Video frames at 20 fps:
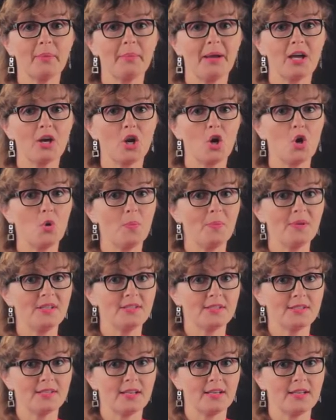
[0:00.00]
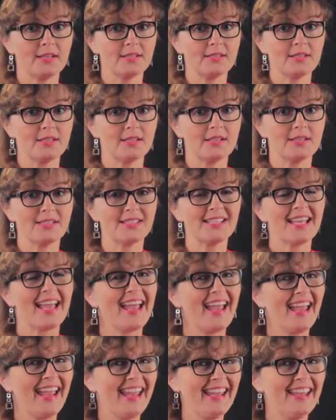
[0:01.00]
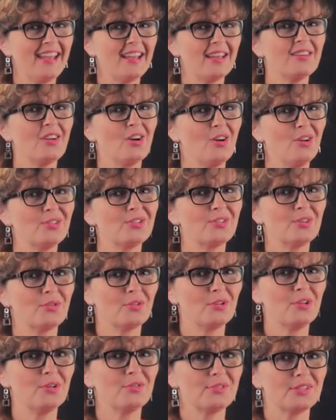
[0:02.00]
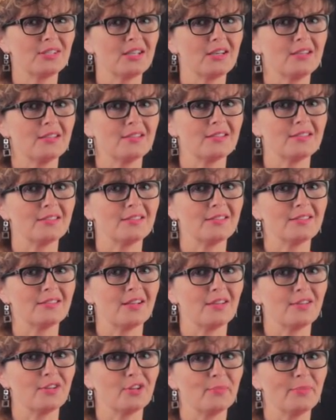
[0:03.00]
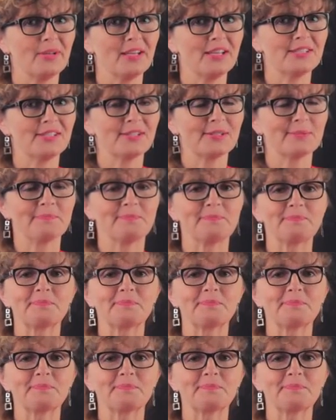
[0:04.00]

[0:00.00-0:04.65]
about open sentences and also closed sentences a little bit.